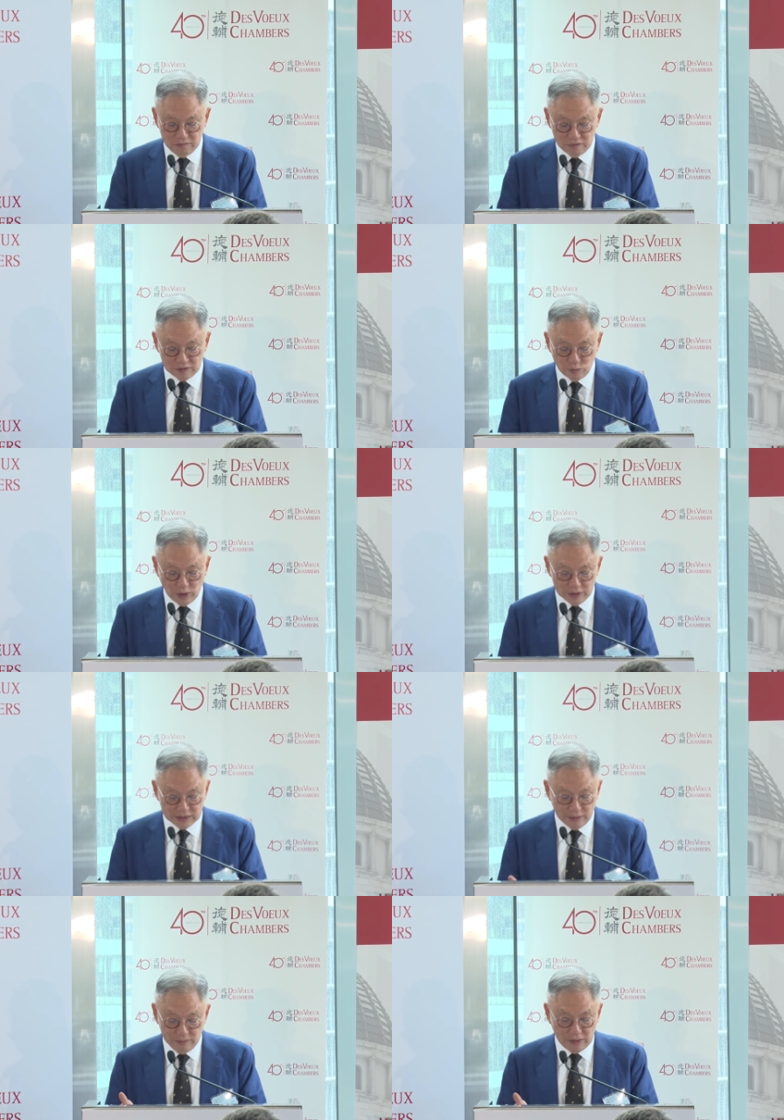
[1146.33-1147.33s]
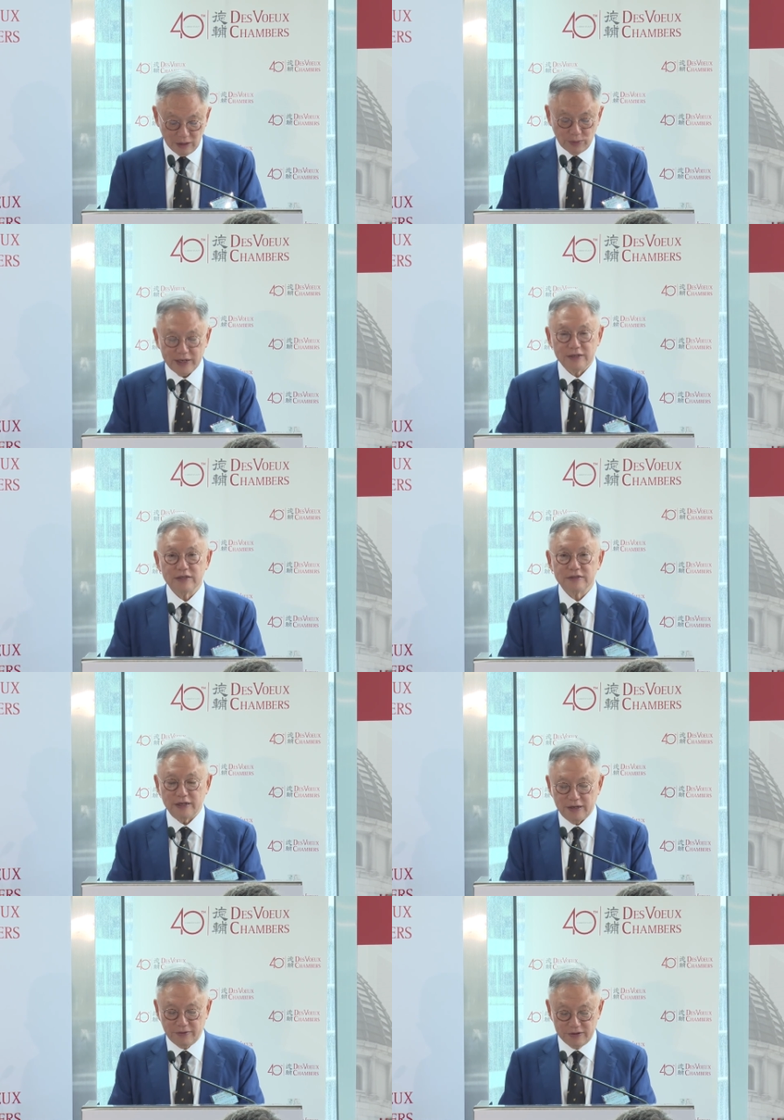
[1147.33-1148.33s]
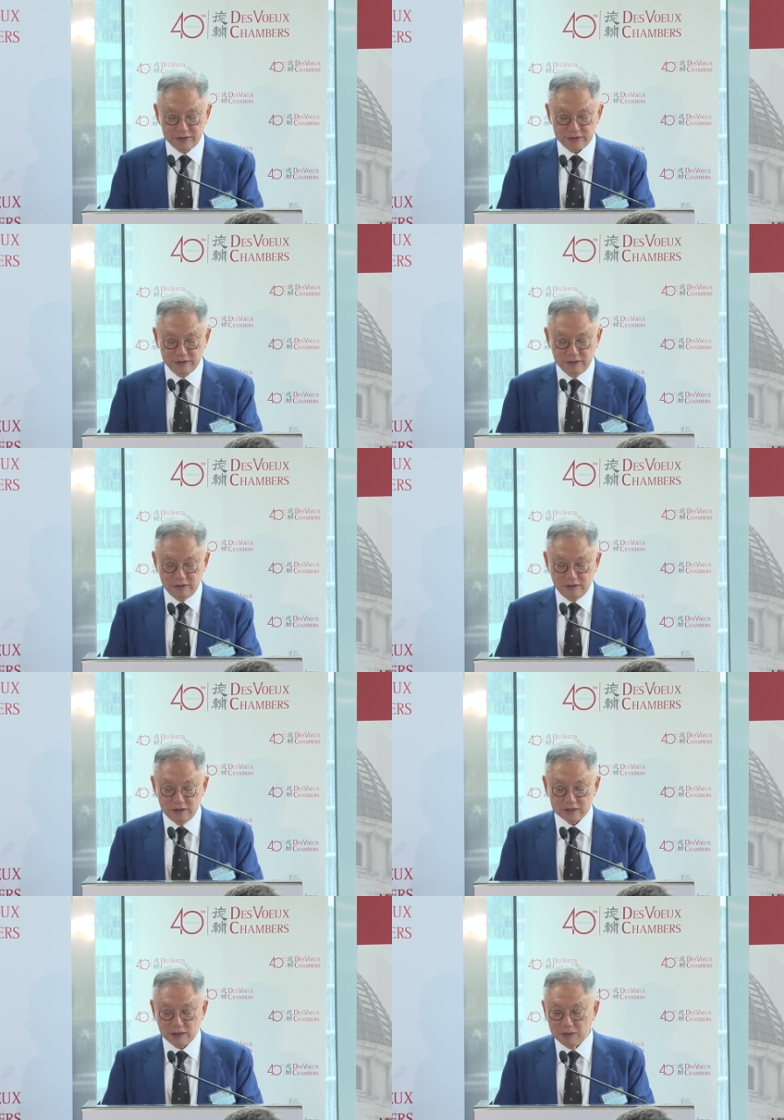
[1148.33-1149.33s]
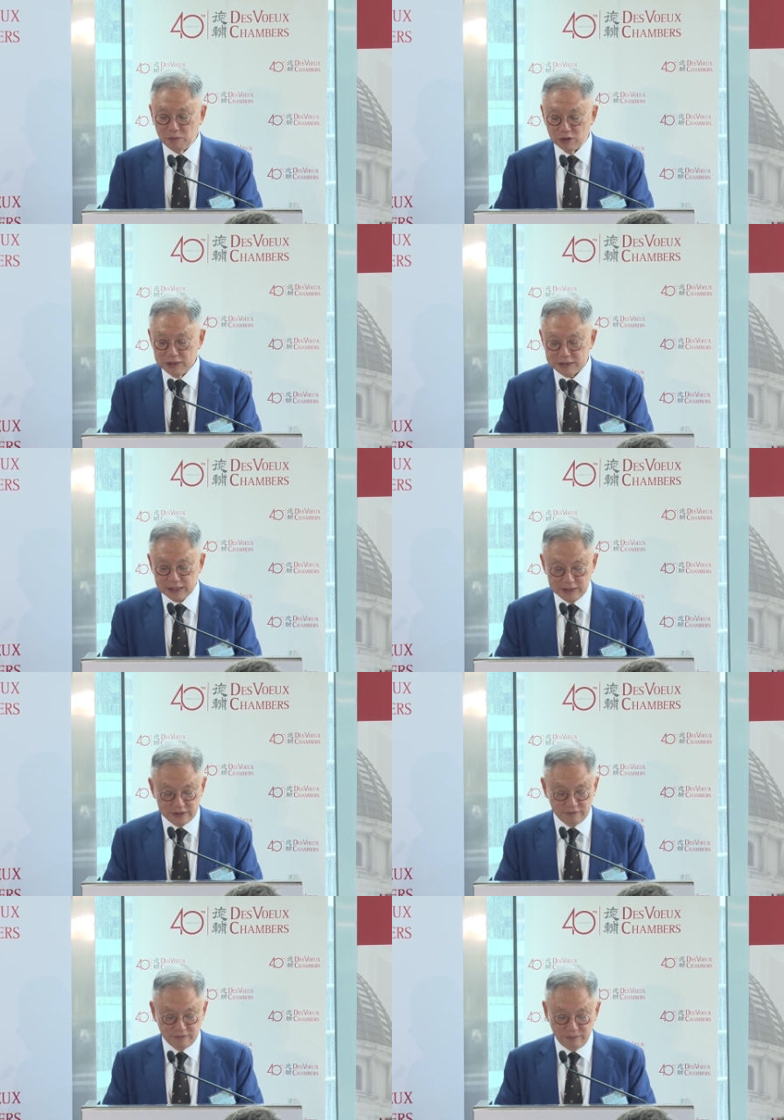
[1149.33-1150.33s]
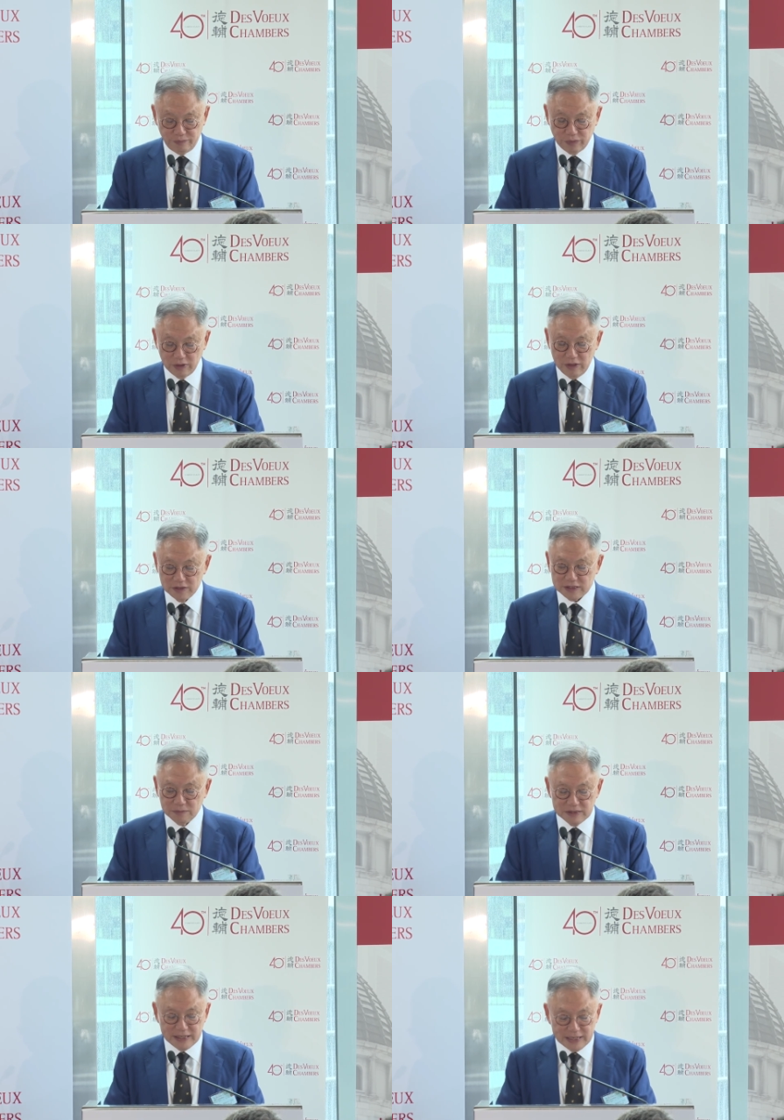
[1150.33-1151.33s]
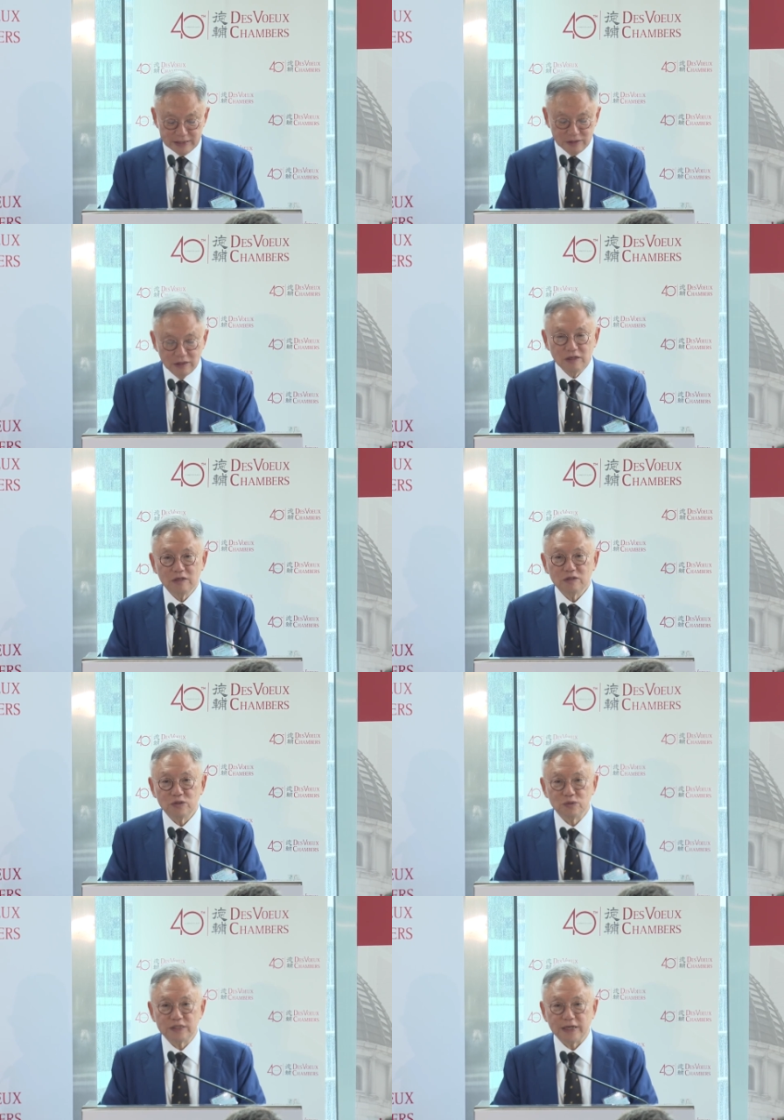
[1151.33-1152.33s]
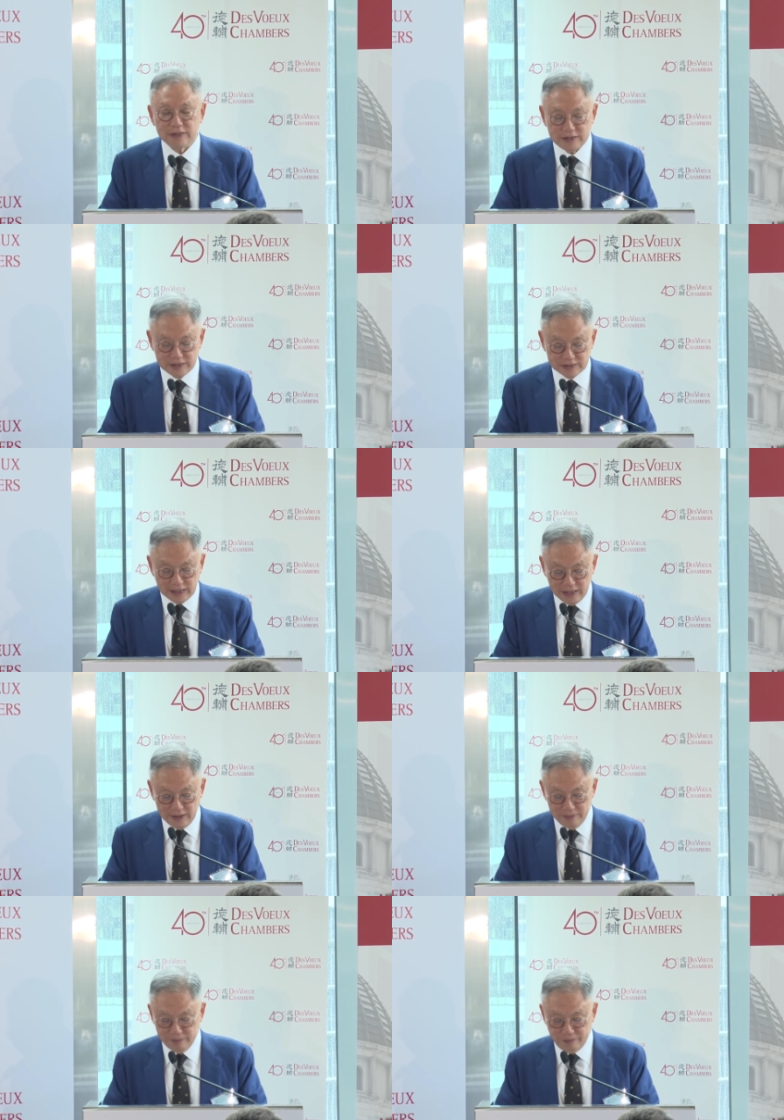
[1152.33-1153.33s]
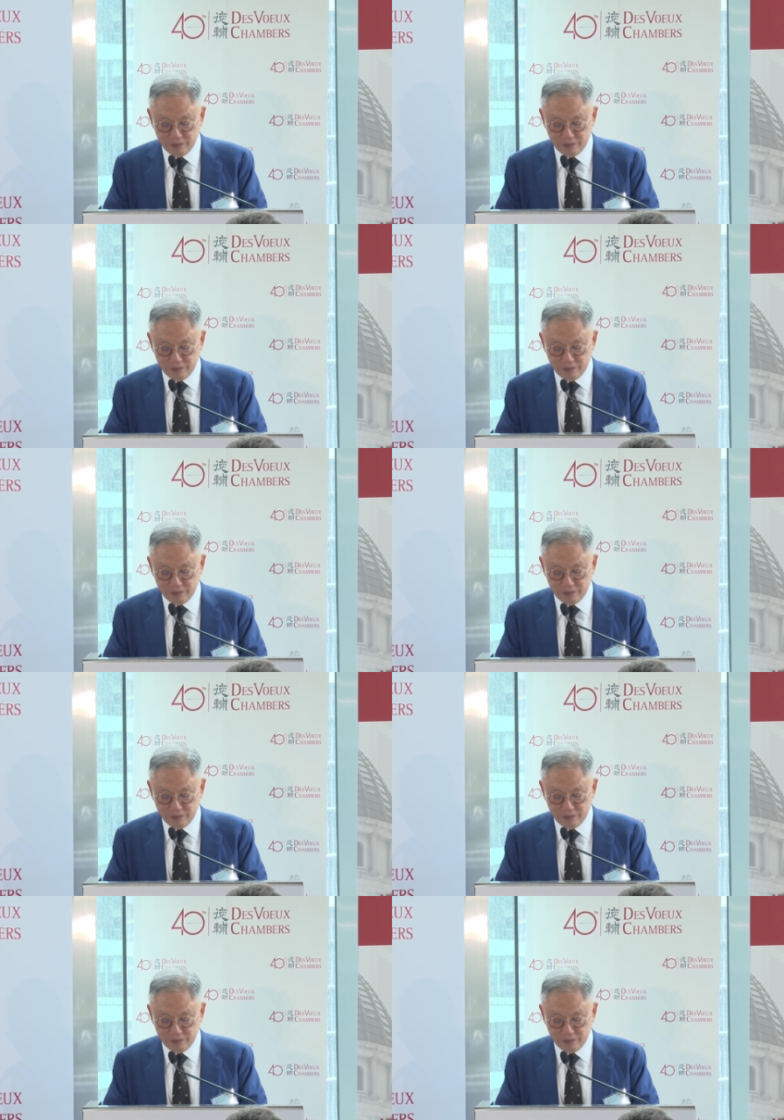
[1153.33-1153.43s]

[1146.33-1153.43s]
Some are quicker than others. Some are more decisive. Some tend to take their time.